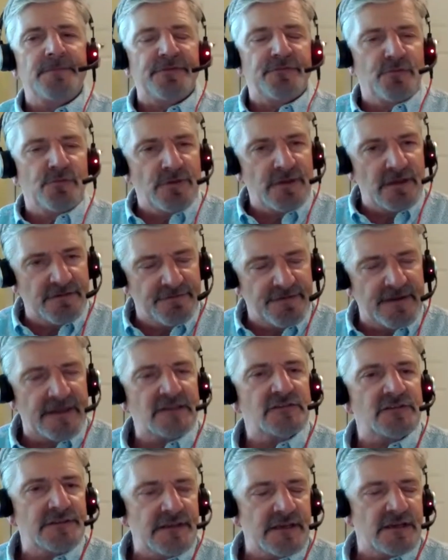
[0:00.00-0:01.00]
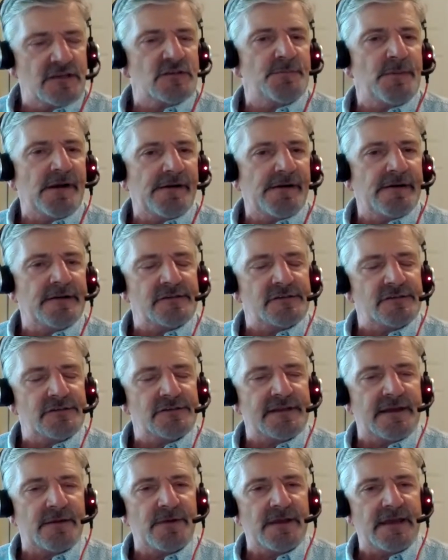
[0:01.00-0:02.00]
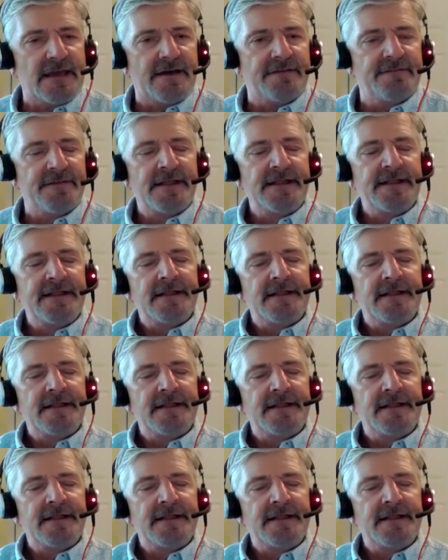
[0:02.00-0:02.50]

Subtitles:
Through the events and the experiences that we have.